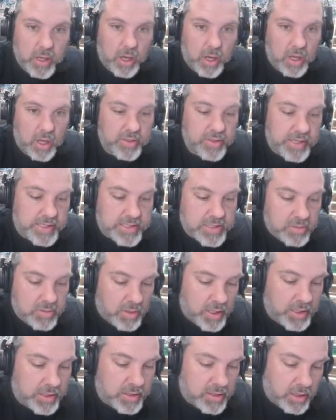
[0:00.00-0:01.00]
on this
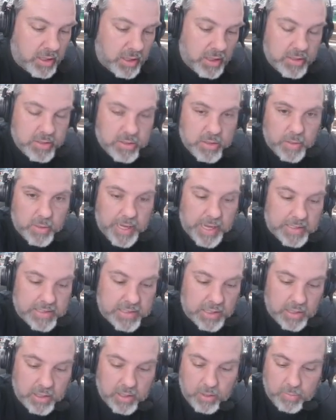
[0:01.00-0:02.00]
one, so it has
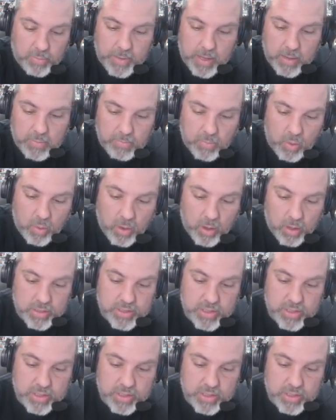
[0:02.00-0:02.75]
a little bit more.